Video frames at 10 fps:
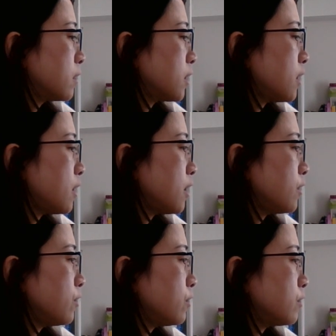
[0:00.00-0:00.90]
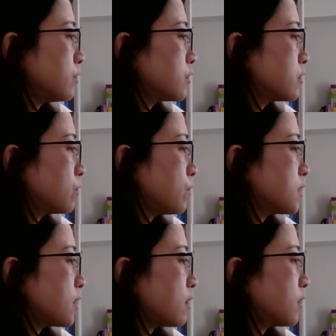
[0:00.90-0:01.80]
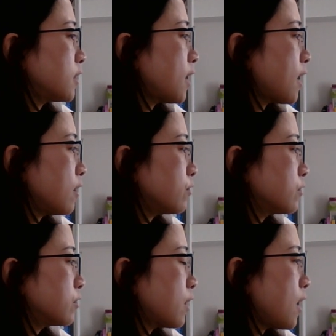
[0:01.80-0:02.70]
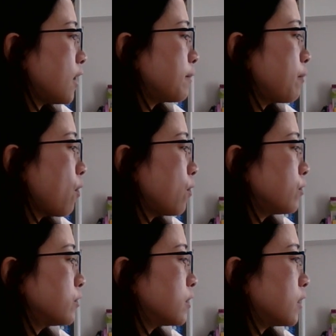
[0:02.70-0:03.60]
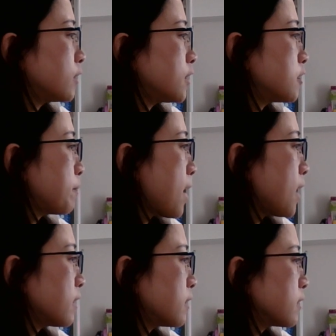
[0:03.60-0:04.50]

Can I use without a doubt, I bought this bag?